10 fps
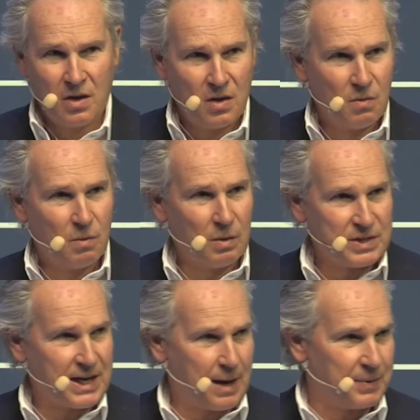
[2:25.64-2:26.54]
What
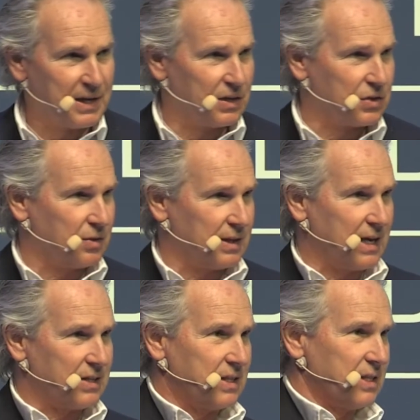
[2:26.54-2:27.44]
was happening in
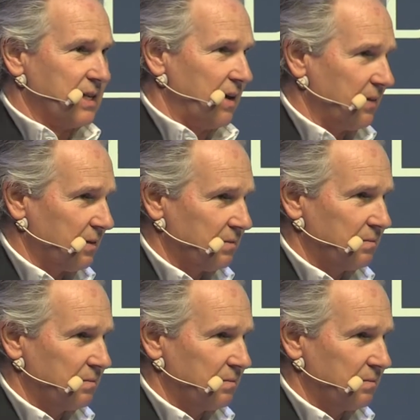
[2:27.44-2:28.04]
2007?